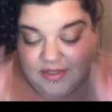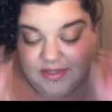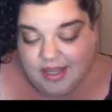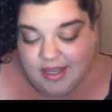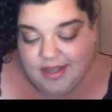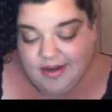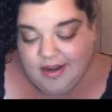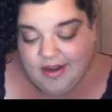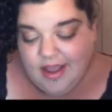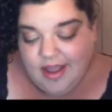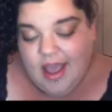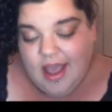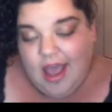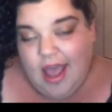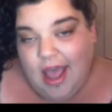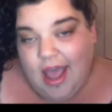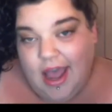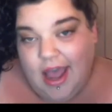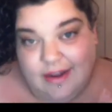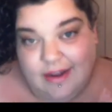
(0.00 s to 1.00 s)
in
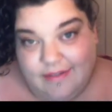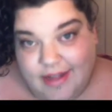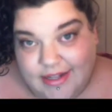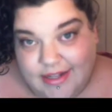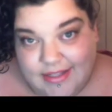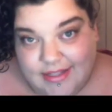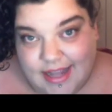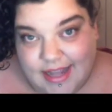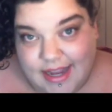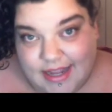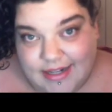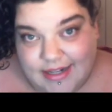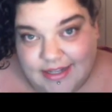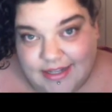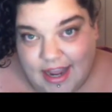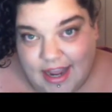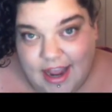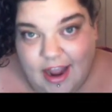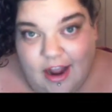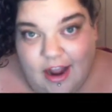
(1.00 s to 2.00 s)
and I've got second
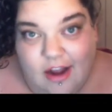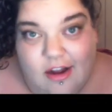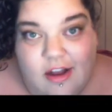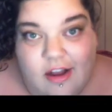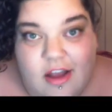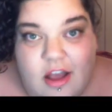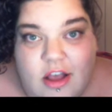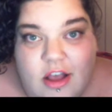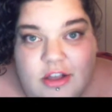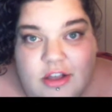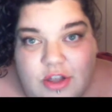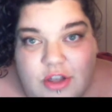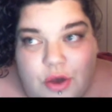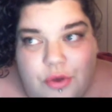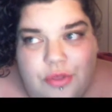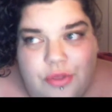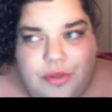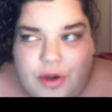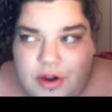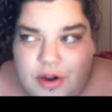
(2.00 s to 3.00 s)
day hair so
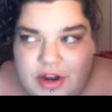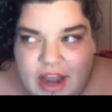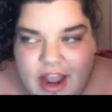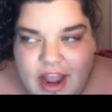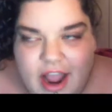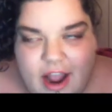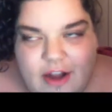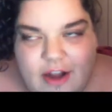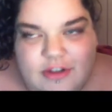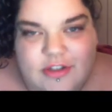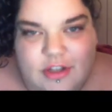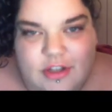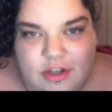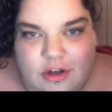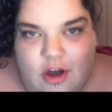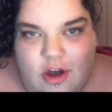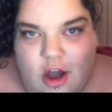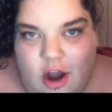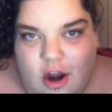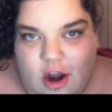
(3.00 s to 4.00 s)
third day hair is a
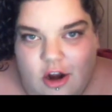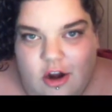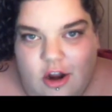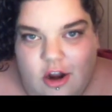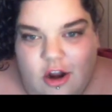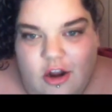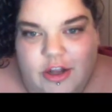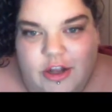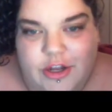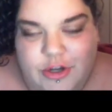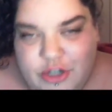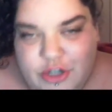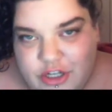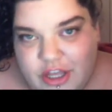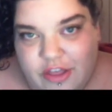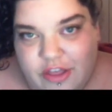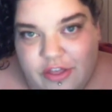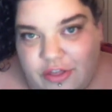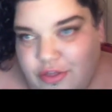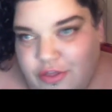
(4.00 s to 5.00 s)
little harder usually
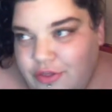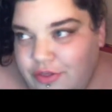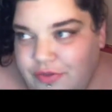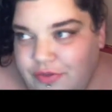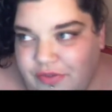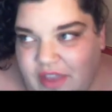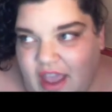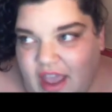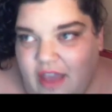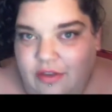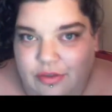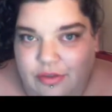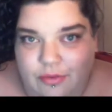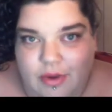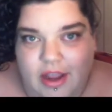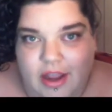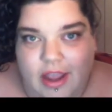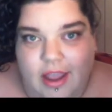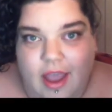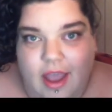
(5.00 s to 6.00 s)
th day
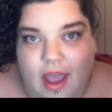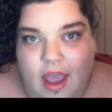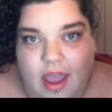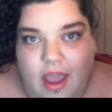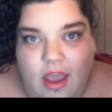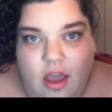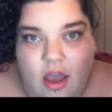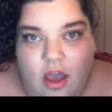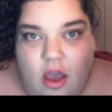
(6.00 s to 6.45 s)
three I